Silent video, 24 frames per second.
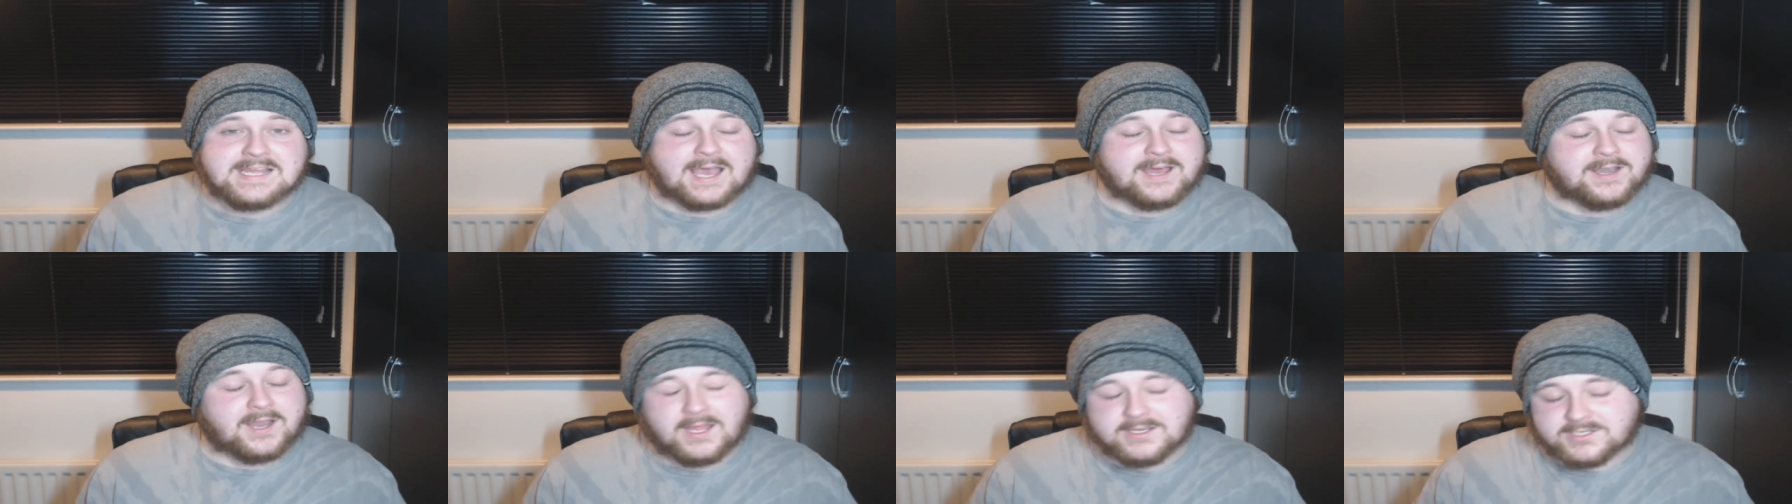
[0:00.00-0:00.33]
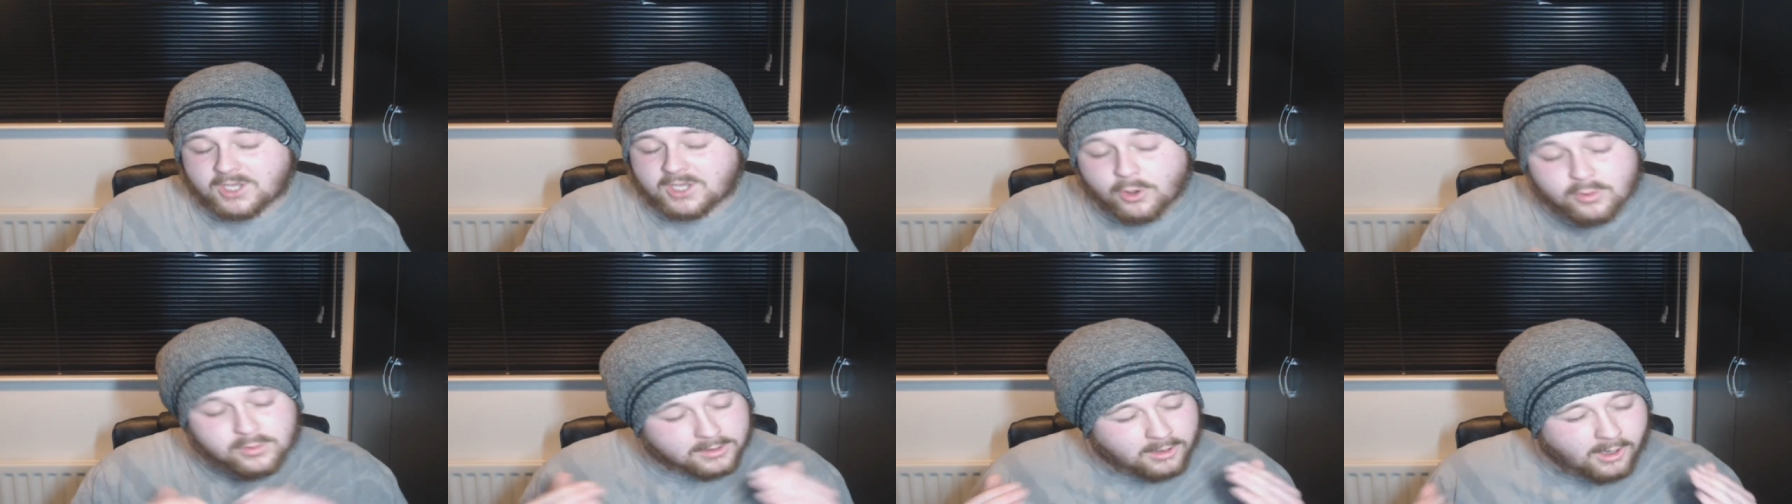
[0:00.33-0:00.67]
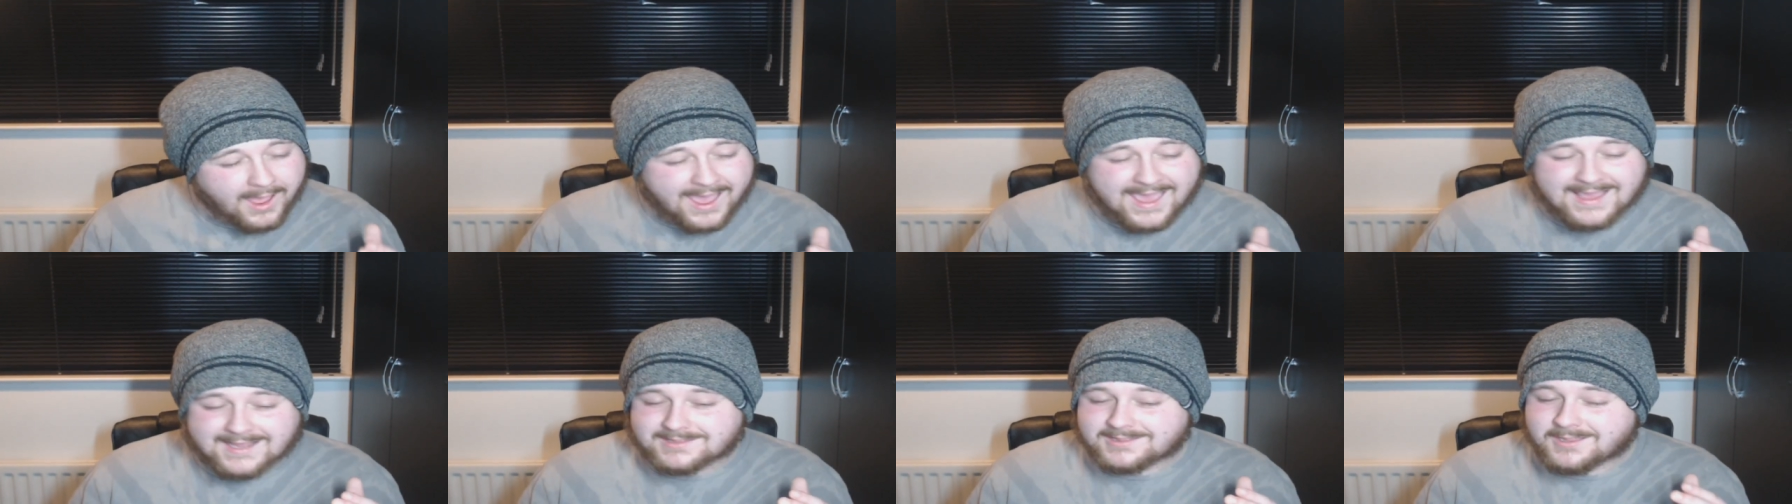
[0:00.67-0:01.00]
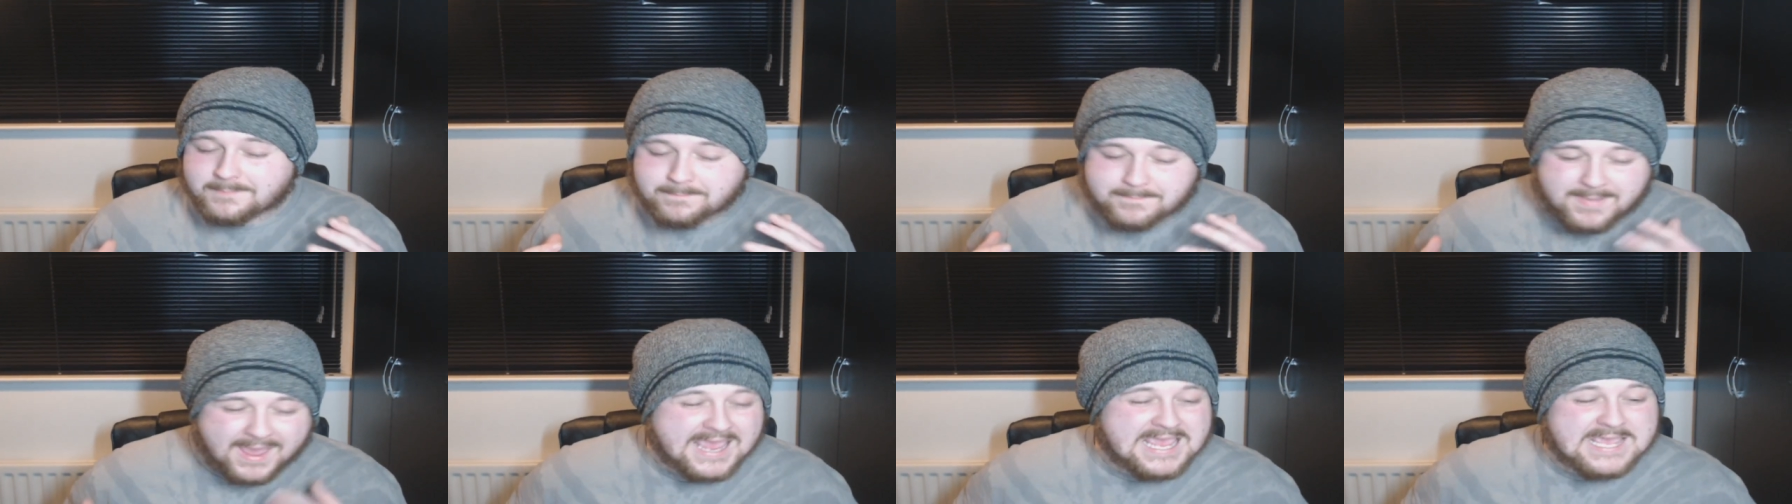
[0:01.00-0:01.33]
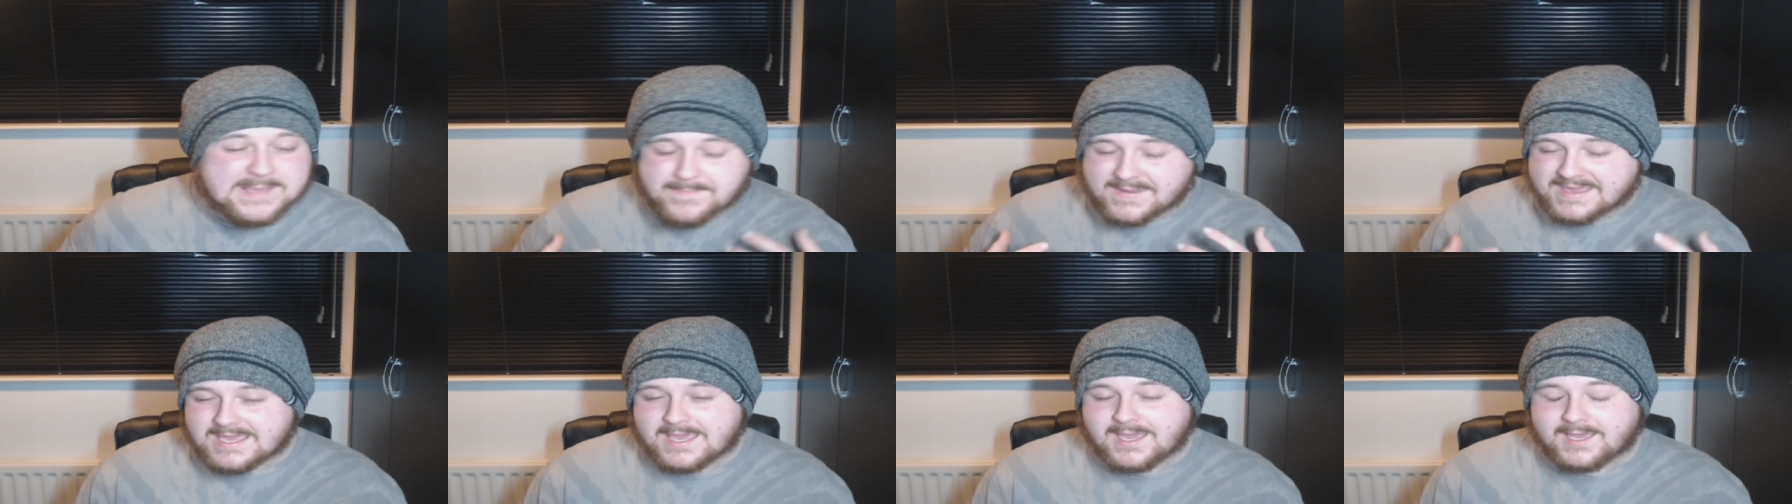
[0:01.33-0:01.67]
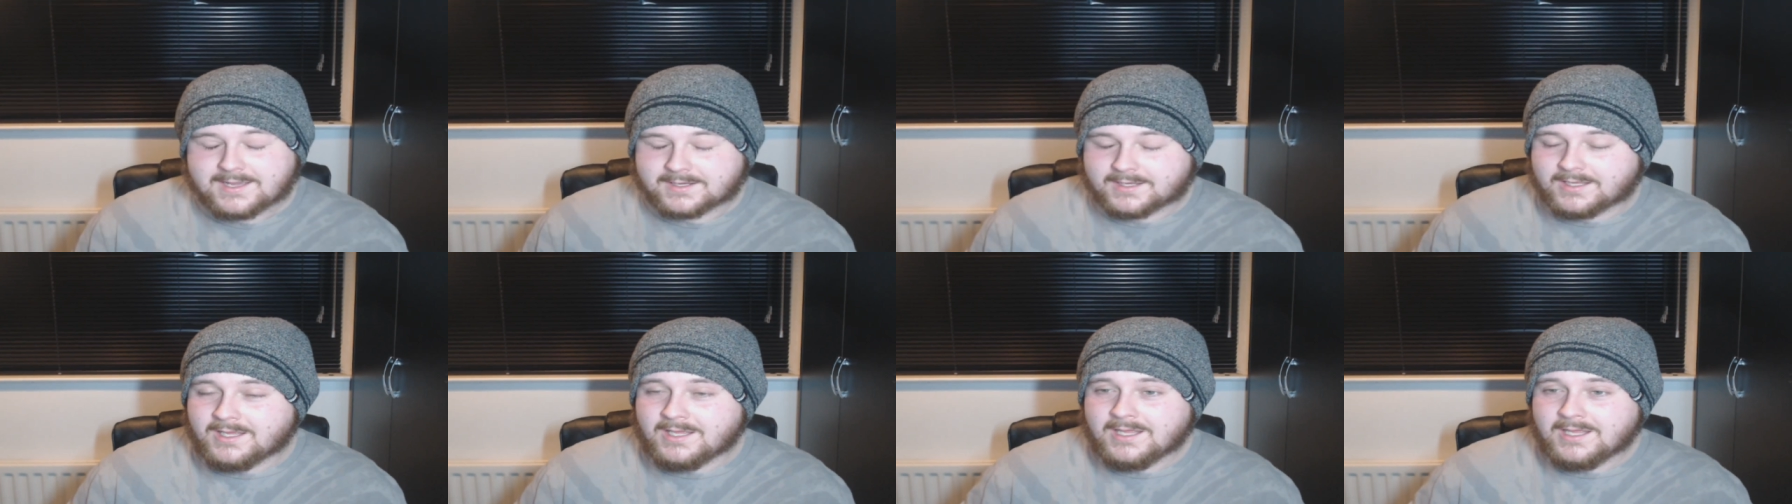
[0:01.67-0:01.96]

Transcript: and I don't like the babying